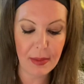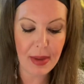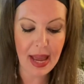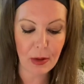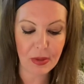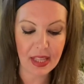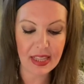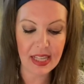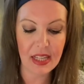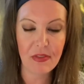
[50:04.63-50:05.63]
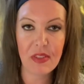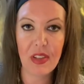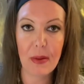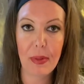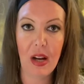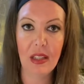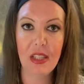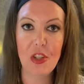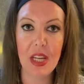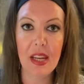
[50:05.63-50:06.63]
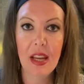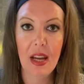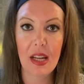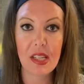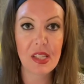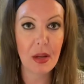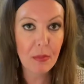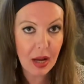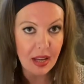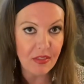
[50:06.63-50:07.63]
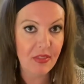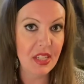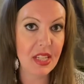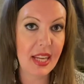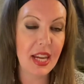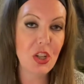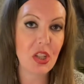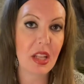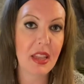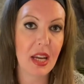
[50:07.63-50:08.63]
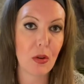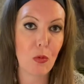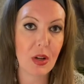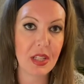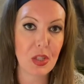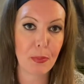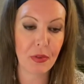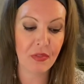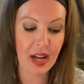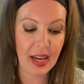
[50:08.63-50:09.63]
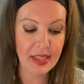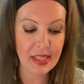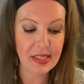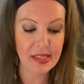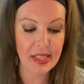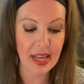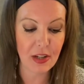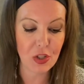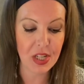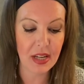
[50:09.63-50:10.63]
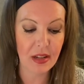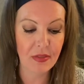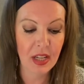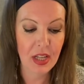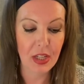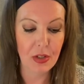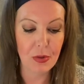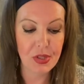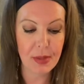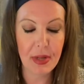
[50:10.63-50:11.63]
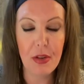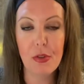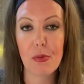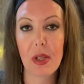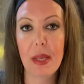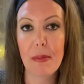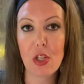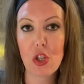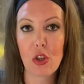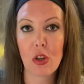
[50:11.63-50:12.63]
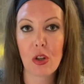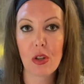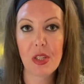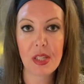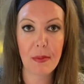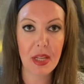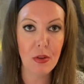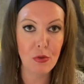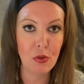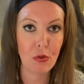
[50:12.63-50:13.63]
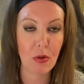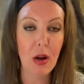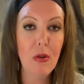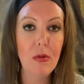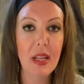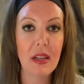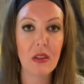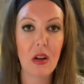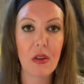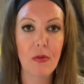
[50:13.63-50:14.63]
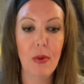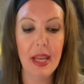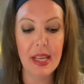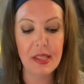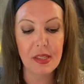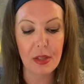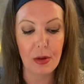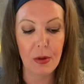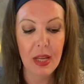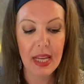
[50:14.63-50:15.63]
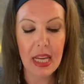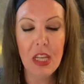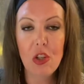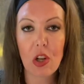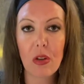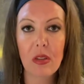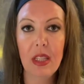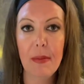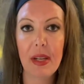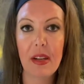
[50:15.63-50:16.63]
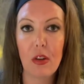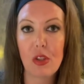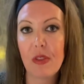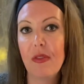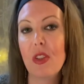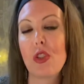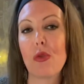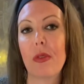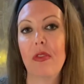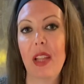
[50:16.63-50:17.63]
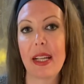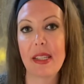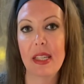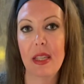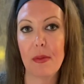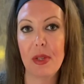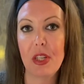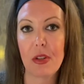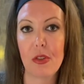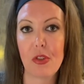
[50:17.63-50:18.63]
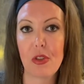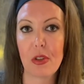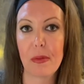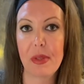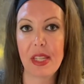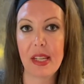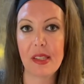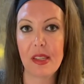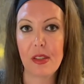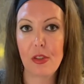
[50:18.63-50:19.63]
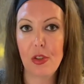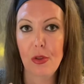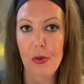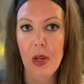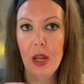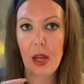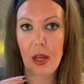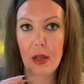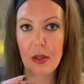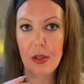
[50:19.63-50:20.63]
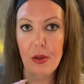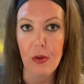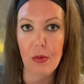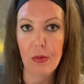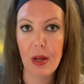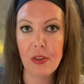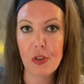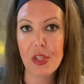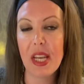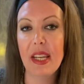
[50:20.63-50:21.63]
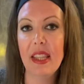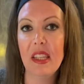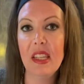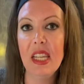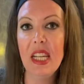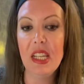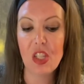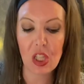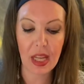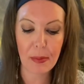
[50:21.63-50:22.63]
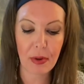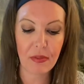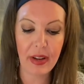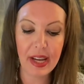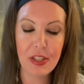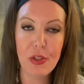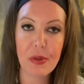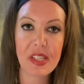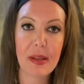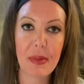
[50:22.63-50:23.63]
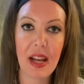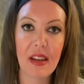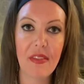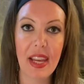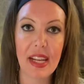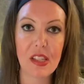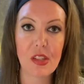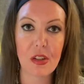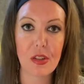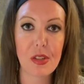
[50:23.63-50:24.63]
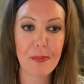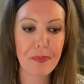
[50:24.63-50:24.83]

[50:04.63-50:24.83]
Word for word: back with like the gift of an apology, uh, some kind of vindication that they are wanting to provide. This is the energy of, you know, somebody who's really matured, somebody who's grown in a lot of ways, you know, internally, but it also feels to reflect in their material circumstances to, uh, you know, understanding the need to like provide you with some kind of answers.